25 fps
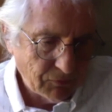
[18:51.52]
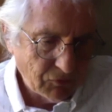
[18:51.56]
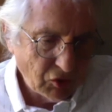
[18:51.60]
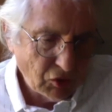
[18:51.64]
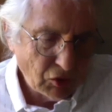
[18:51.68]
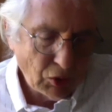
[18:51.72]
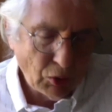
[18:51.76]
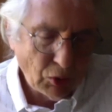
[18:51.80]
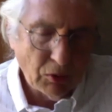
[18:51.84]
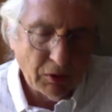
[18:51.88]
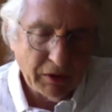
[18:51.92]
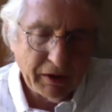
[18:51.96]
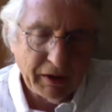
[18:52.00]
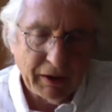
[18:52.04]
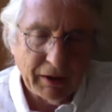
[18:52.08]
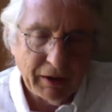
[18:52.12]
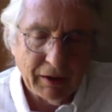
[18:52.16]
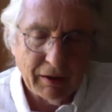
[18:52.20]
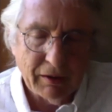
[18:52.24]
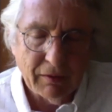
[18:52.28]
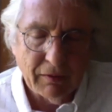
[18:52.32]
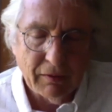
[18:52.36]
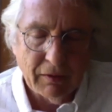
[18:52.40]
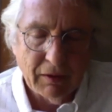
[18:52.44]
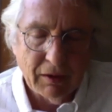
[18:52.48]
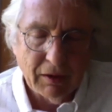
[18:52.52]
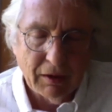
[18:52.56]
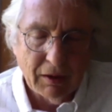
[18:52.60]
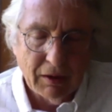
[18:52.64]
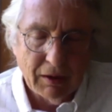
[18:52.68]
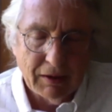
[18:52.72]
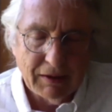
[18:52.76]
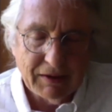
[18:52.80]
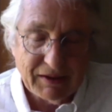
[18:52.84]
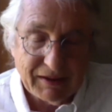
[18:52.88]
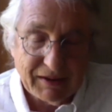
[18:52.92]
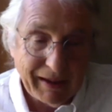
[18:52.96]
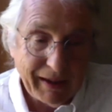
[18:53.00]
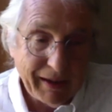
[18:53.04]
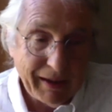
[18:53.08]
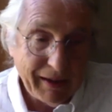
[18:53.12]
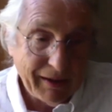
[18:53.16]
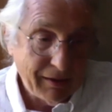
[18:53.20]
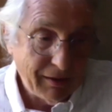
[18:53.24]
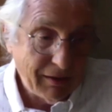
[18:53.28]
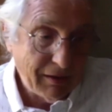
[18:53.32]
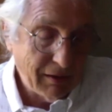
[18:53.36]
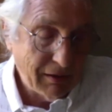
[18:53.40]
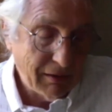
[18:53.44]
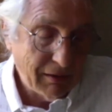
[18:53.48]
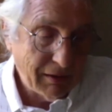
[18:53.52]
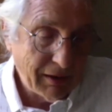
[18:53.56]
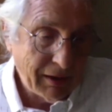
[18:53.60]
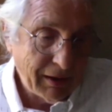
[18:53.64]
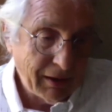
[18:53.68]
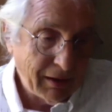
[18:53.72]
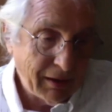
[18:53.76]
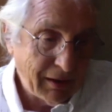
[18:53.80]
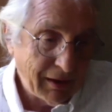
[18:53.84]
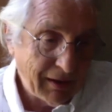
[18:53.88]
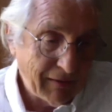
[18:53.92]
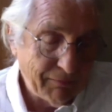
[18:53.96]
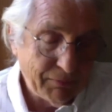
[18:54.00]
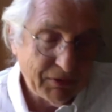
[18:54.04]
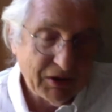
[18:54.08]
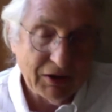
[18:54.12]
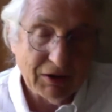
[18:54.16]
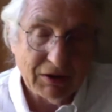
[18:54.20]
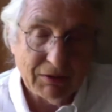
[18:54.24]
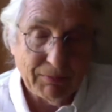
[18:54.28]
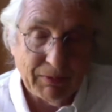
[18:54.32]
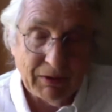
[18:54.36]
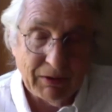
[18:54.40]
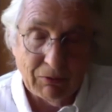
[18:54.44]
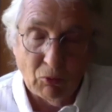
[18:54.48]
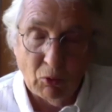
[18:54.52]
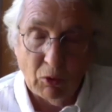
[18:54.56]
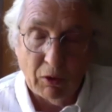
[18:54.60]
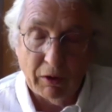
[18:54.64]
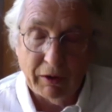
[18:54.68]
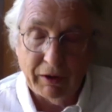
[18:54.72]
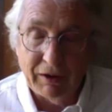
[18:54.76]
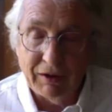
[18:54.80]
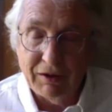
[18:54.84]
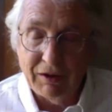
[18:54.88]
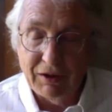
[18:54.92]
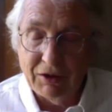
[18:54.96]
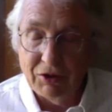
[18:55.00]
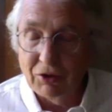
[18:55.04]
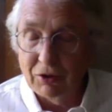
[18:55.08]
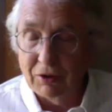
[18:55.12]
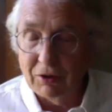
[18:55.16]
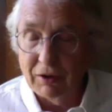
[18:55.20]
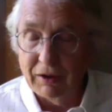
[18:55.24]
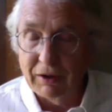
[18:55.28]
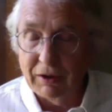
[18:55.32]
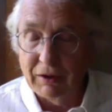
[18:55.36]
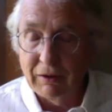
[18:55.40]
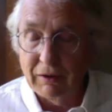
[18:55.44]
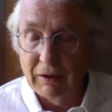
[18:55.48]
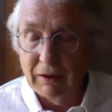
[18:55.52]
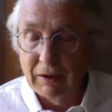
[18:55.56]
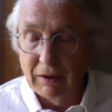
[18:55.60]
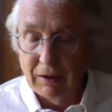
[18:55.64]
toolkit stayed. And I've just been working digitally,